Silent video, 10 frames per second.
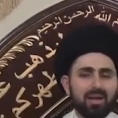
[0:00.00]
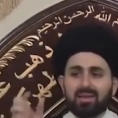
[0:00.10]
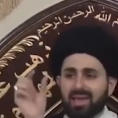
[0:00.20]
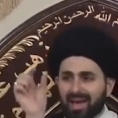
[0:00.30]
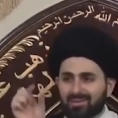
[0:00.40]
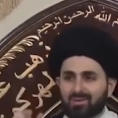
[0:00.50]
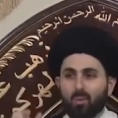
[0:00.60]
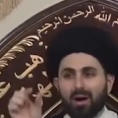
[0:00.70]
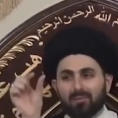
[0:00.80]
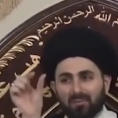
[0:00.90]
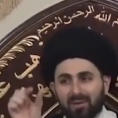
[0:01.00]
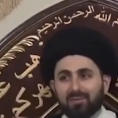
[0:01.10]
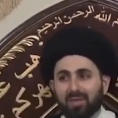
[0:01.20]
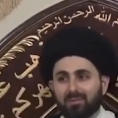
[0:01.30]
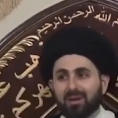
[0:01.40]
yes,
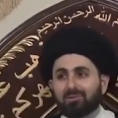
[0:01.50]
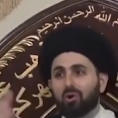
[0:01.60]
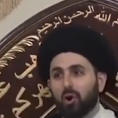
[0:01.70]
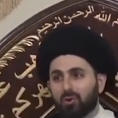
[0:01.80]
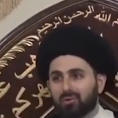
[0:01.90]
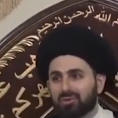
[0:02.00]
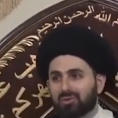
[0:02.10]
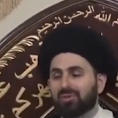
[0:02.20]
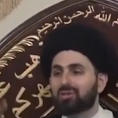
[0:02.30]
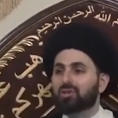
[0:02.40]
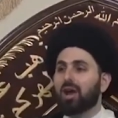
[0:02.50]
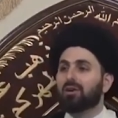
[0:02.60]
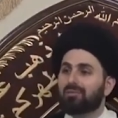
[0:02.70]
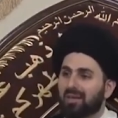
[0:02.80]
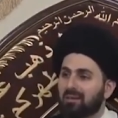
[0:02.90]
1/5 of it goes to the share
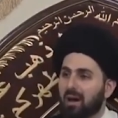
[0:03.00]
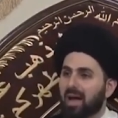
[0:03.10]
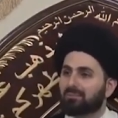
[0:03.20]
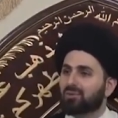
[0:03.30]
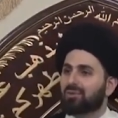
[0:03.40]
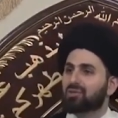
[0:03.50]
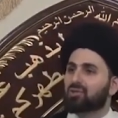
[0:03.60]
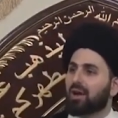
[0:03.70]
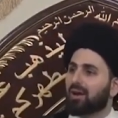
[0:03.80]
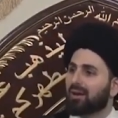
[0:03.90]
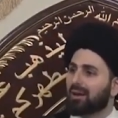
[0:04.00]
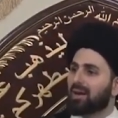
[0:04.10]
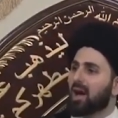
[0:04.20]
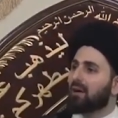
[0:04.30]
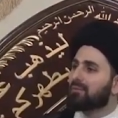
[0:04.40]
of the Imam, to the share
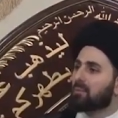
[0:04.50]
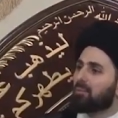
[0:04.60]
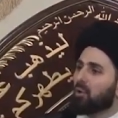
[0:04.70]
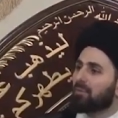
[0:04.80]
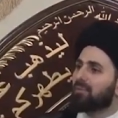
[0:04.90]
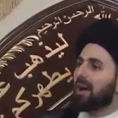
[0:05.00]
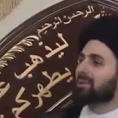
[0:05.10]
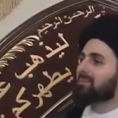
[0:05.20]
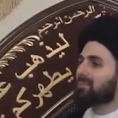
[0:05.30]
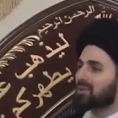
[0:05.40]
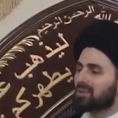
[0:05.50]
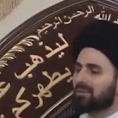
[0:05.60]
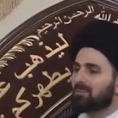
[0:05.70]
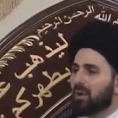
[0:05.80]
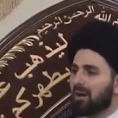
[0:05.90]
of the poor family members of
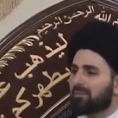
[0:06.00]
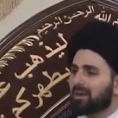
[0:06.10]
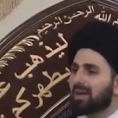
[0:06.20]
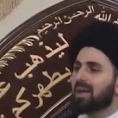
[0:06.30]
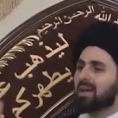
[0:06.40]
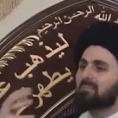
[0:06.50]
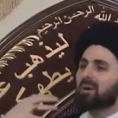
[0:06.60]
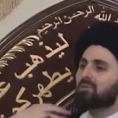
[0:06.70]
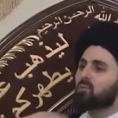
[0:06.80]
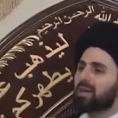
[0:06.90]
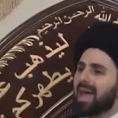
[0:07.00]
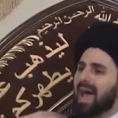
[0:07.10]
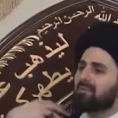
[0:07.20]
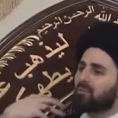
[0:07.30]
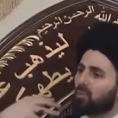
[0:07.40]
the Prophet. But we
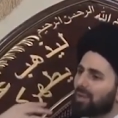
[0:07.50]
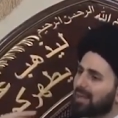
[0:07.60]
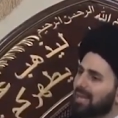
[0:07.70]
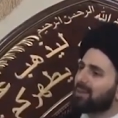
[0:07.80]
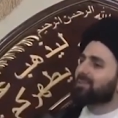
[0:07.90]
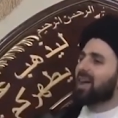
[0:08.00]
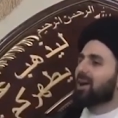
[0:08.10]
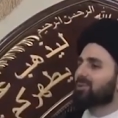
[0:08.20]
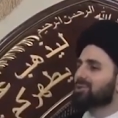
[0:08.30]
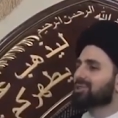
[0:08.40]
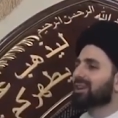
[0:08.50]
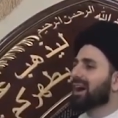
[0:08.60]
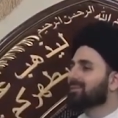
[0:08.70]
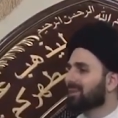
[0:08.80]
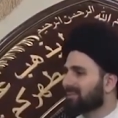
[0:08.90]
have relieved our
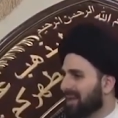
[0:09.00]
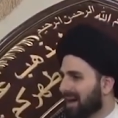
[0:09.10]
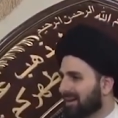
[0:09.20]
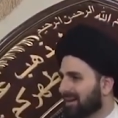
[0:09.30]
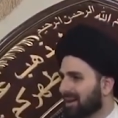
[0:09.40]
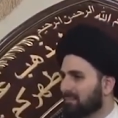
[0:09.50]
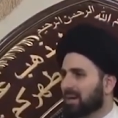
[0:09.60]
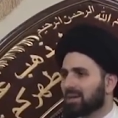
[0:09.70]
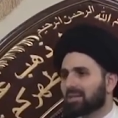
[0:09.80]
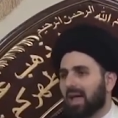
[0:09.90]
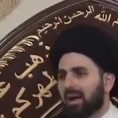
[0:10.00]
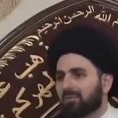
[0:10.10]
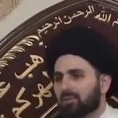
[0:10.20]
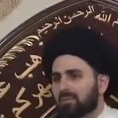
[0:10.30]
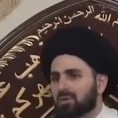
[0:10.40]
Shia from that. Because
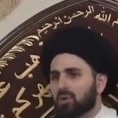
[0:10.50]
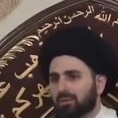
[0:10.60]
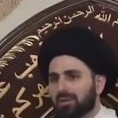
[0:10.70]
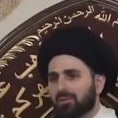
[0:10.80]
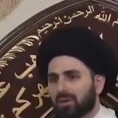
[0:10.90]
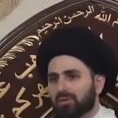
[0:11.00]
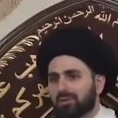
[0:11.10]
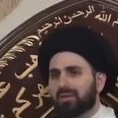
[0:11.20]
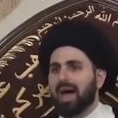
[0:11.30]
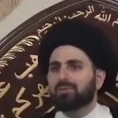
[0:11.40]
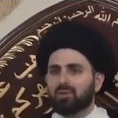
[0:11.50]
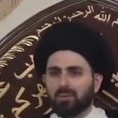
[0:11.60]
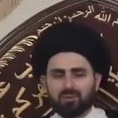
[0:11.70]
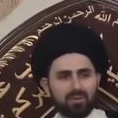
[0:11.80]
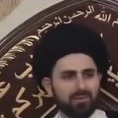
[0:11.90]
life would be so difficult if they have to
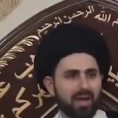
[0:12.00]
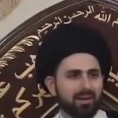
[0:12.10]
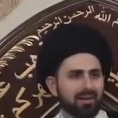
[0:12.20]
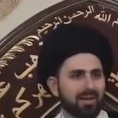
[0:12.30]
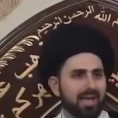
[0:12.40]
observe that.